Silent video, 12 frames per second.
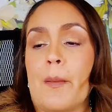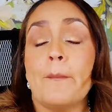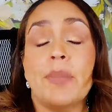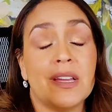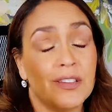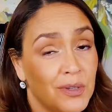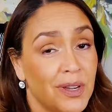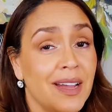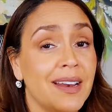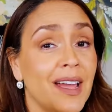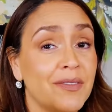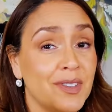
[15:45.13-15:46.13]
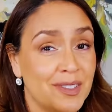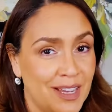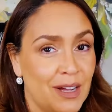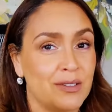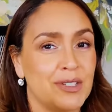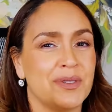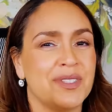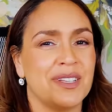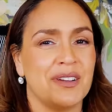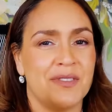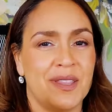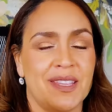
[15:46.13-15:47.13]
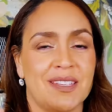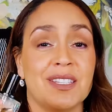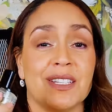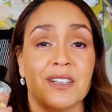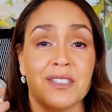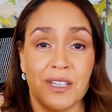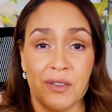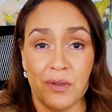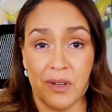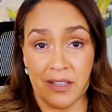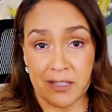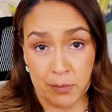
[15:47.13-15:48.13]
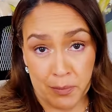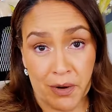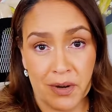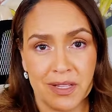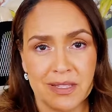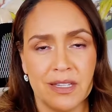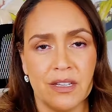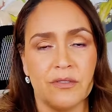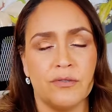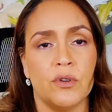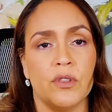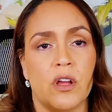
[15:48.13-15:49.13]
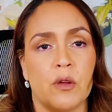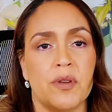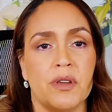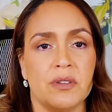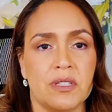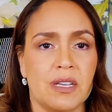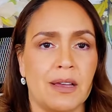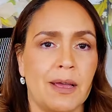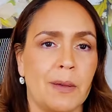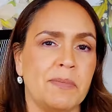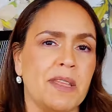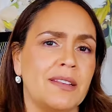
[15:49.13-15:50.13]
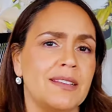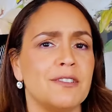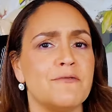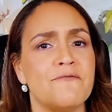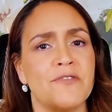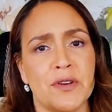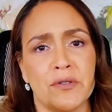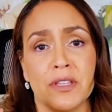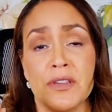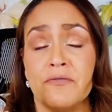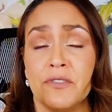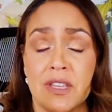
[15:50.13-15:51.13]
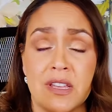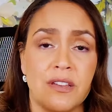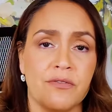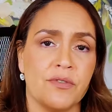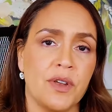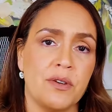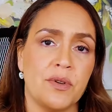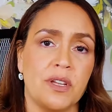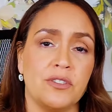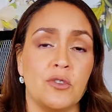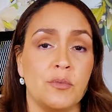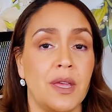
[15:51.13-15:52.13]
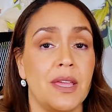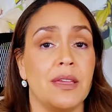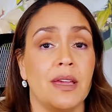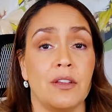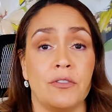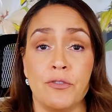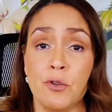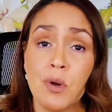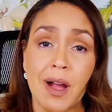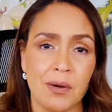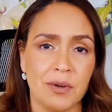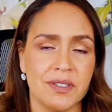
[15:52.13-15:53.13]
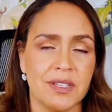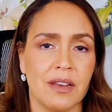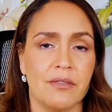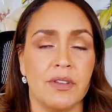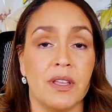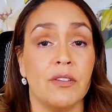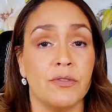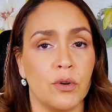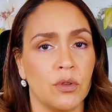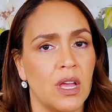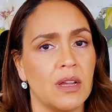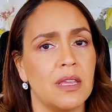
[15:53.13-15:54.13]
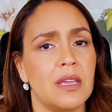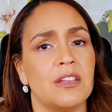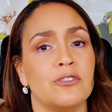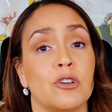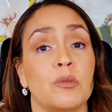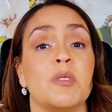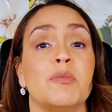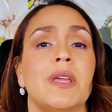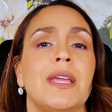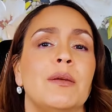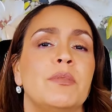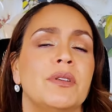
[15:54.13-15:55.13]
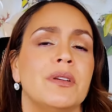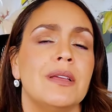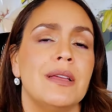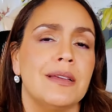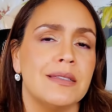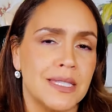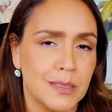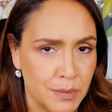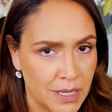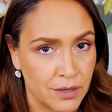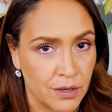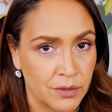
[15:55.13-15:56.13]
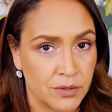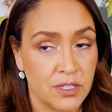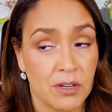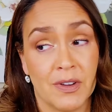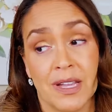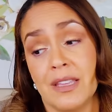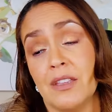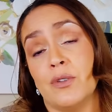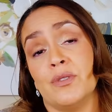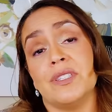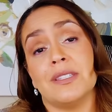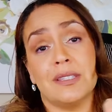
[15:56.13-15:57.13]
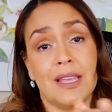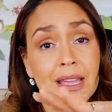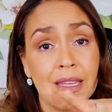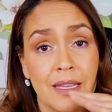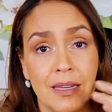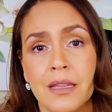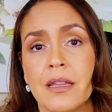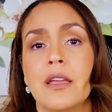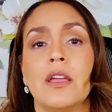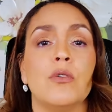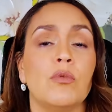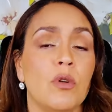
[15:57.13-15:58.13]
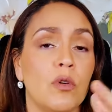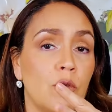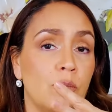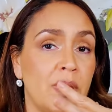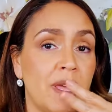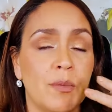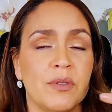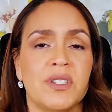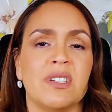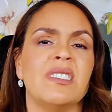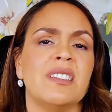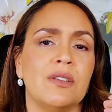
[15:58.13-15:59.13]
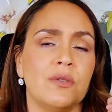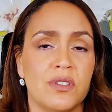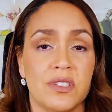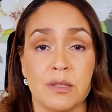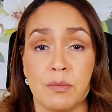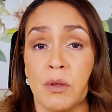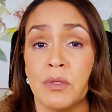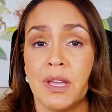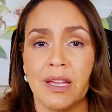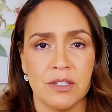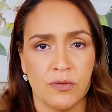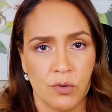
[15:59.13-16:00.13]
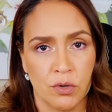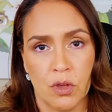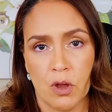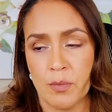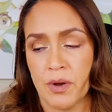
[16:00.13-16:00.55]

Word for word: because you kind of have to douse yourself in this to continue to experience it for a long period of time. It is a fairly fleeting fragrance. You may get a few hours out of it if you're lucky in terms of being able to smell it on yourself. I think your skin will be able to continue to smell nice for a long